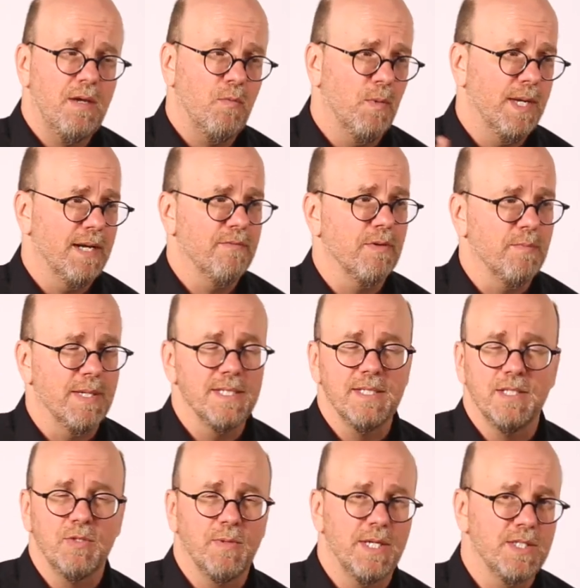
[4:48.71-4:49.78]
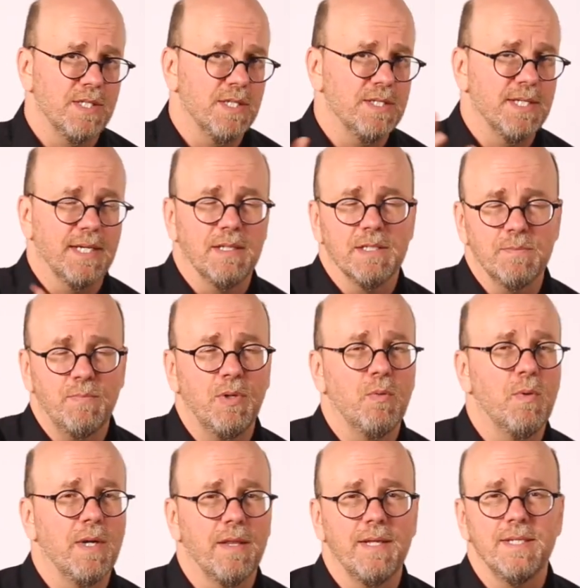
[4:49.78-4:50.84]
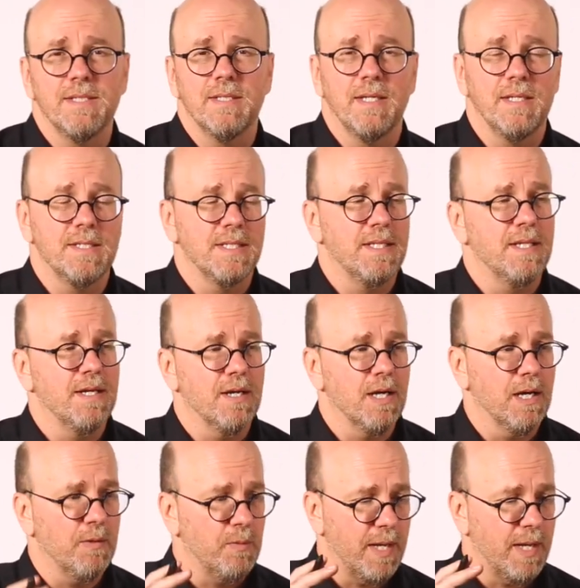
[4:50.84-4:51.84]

whatever my situation is, I can just put one of these things in there.